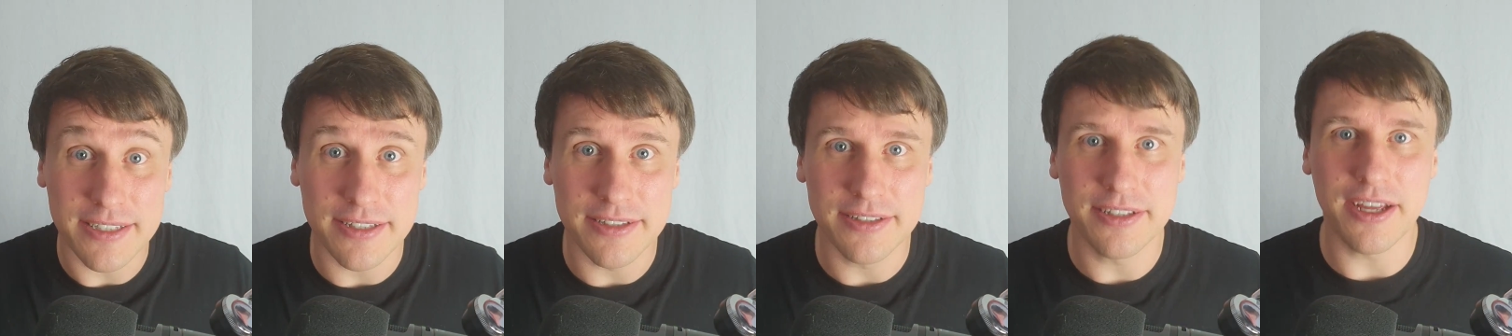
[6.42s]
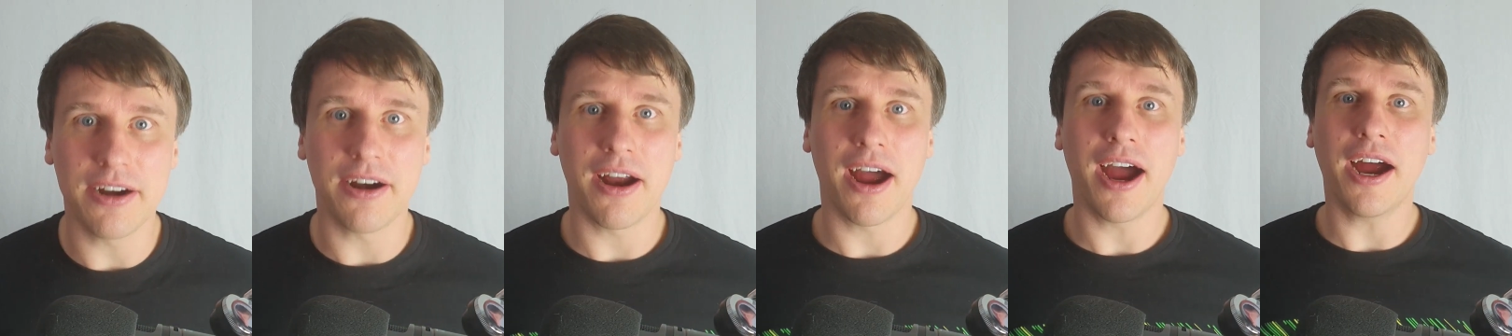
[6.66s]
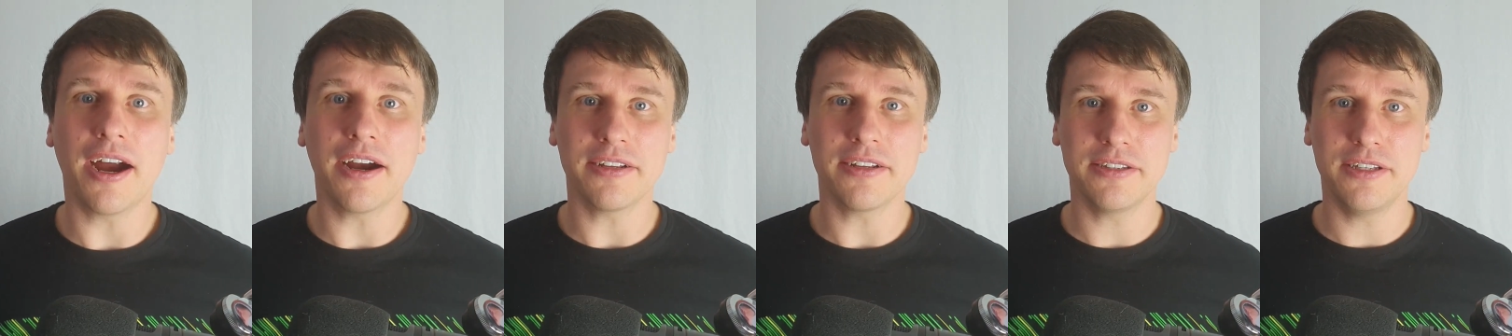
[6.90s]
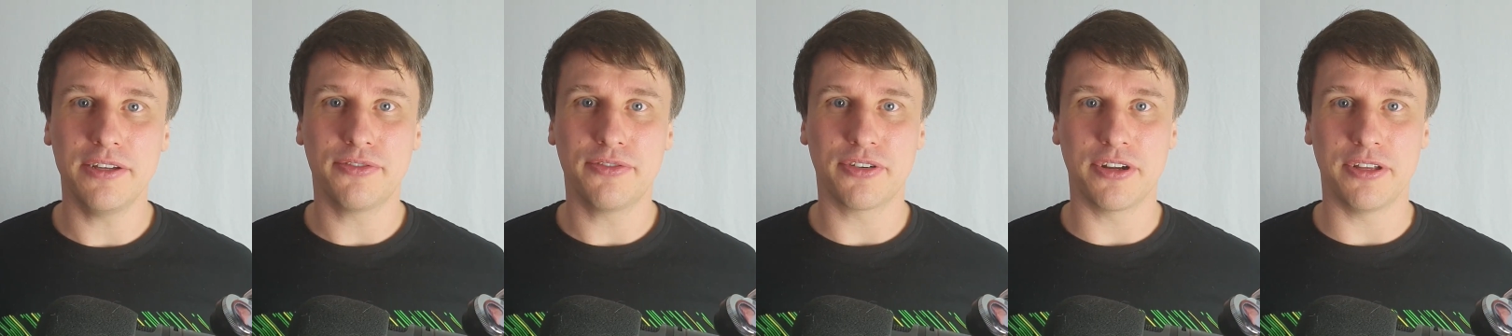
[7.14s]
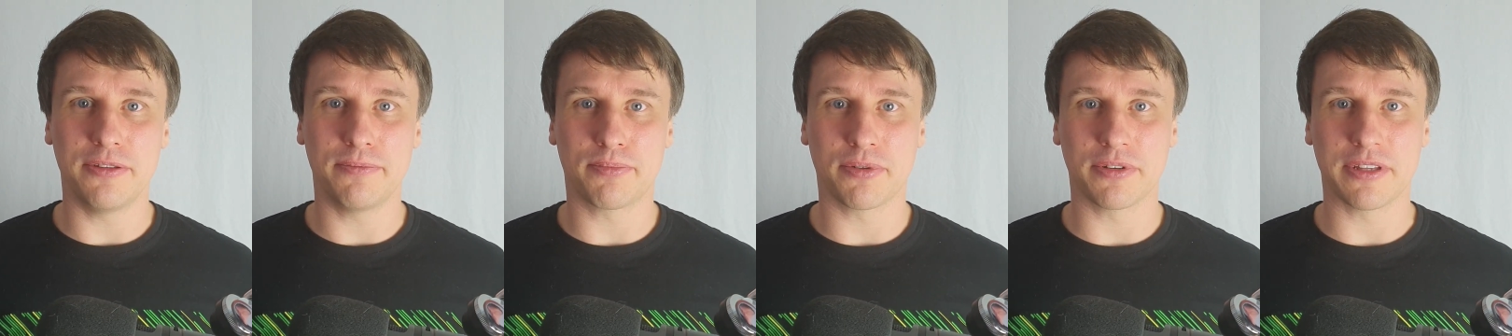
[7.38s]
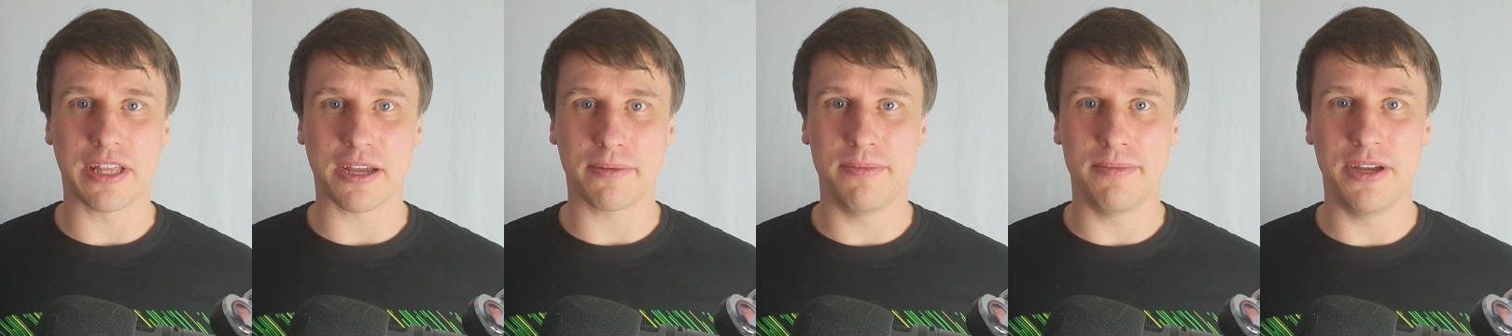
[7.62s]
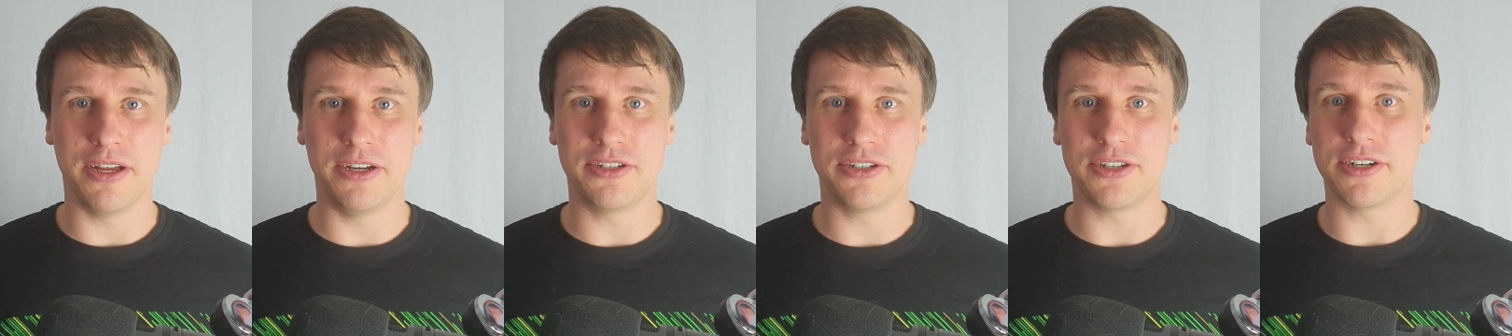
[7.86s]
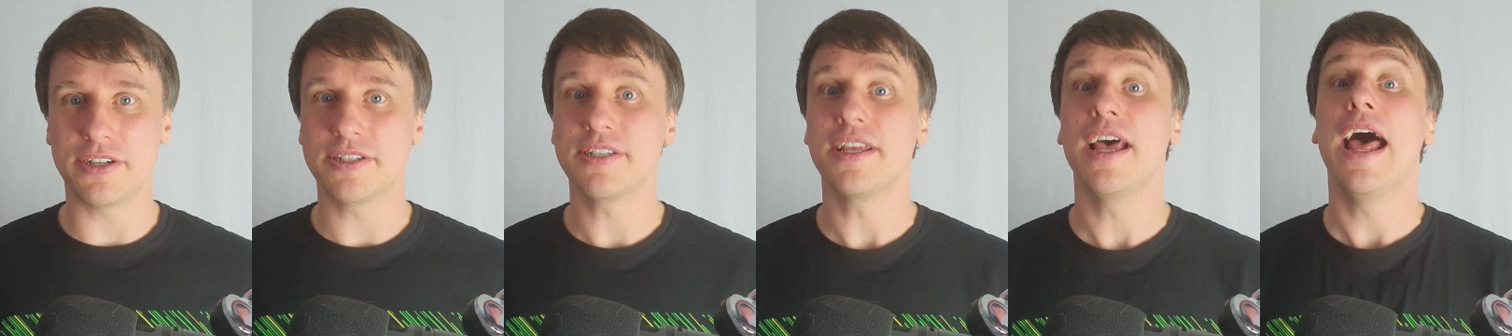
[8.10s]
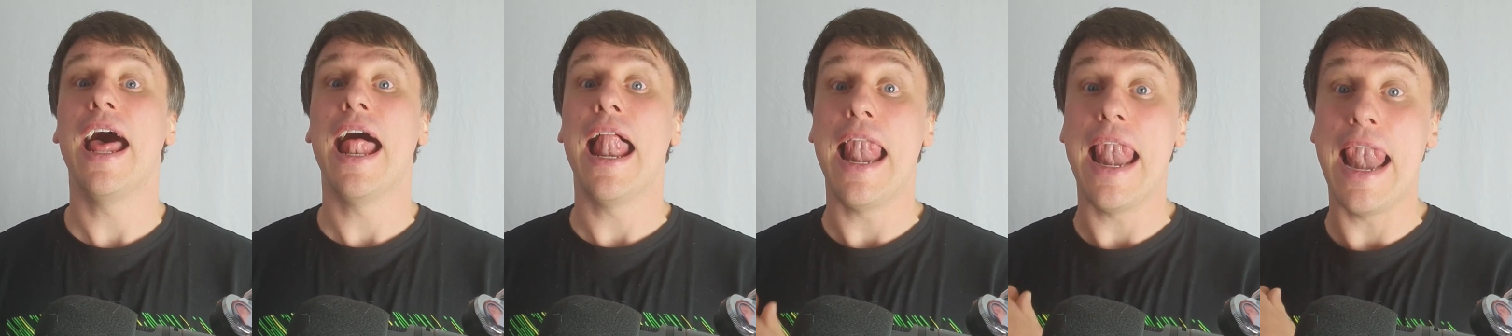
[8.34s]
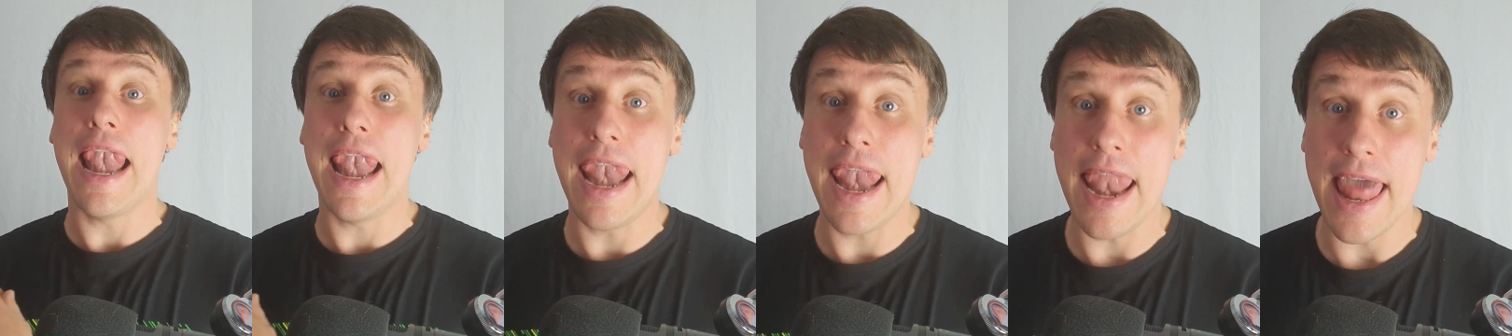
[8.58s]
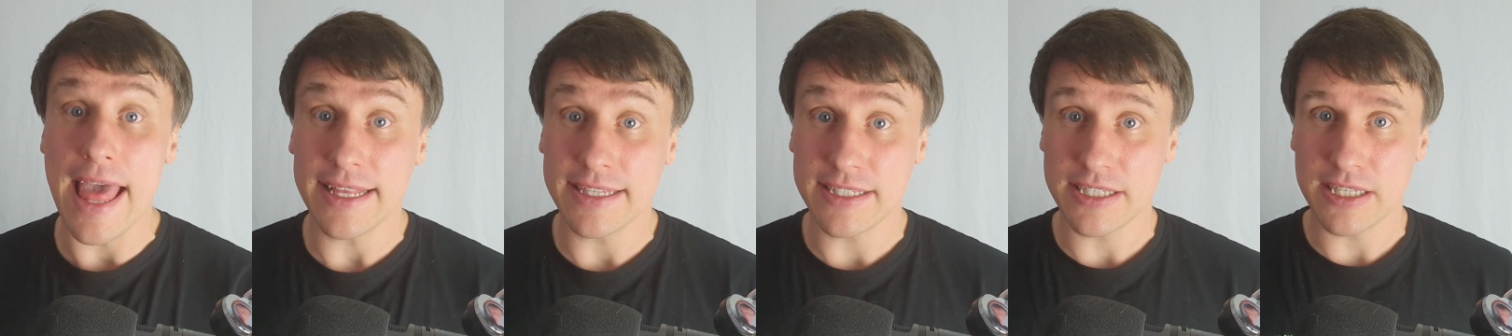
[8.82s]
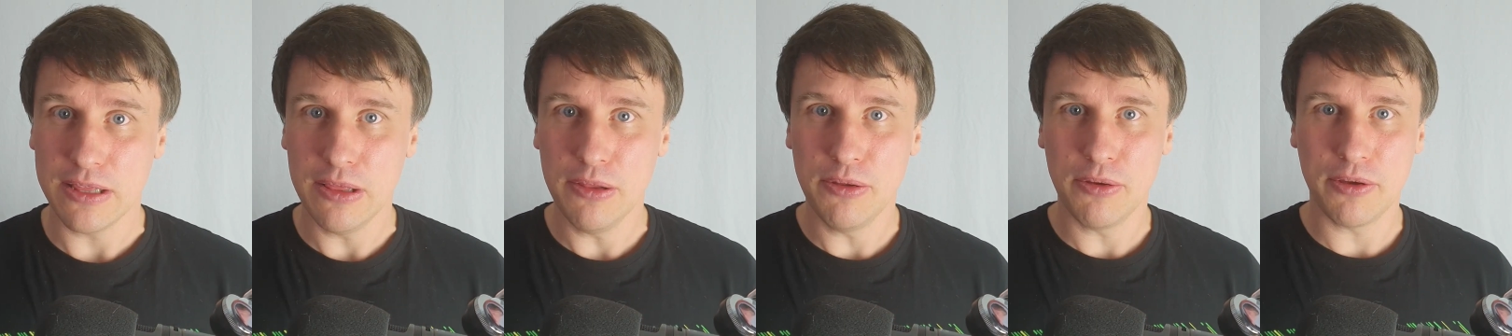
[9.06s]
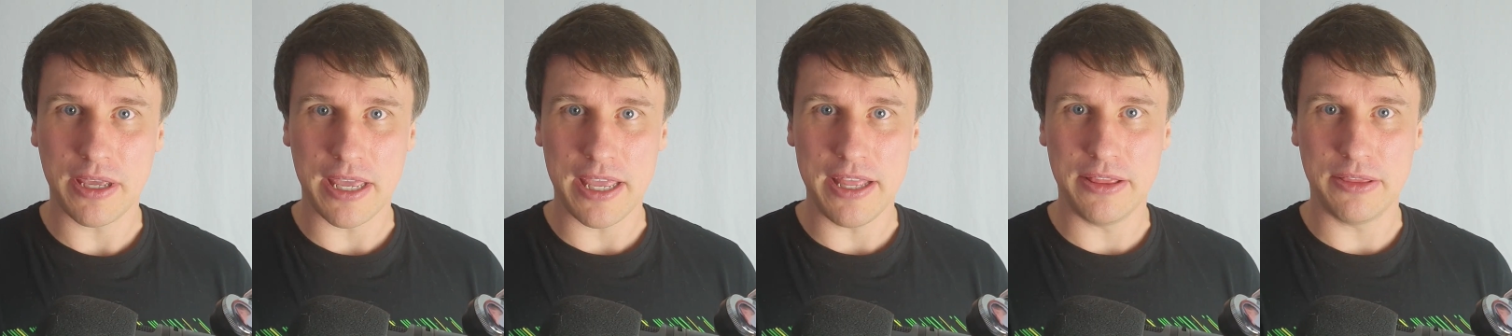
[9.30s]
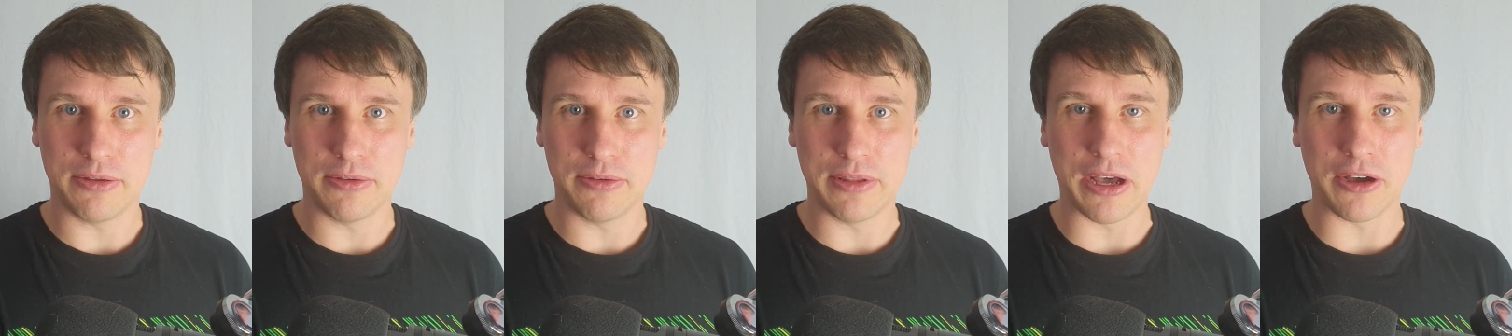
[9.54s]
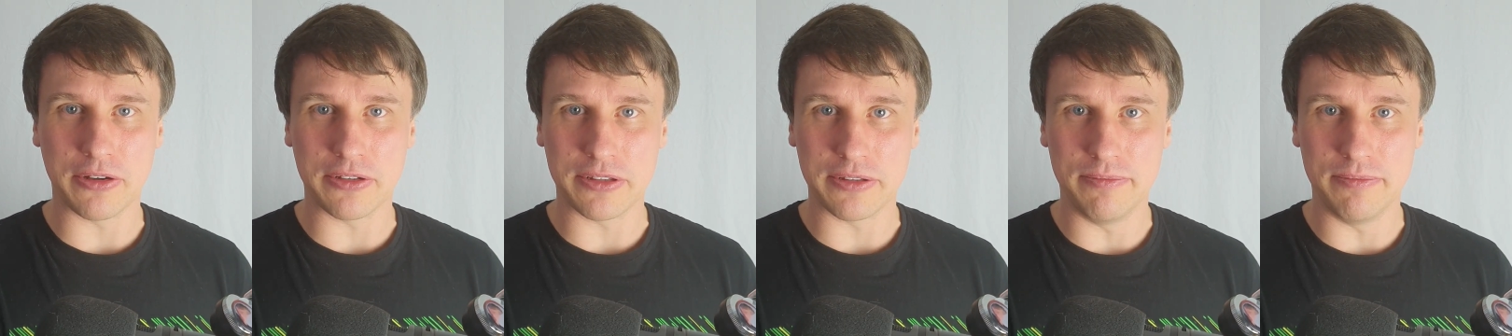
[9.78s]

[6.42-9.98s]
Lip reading: there are different product managers. Let's look into them.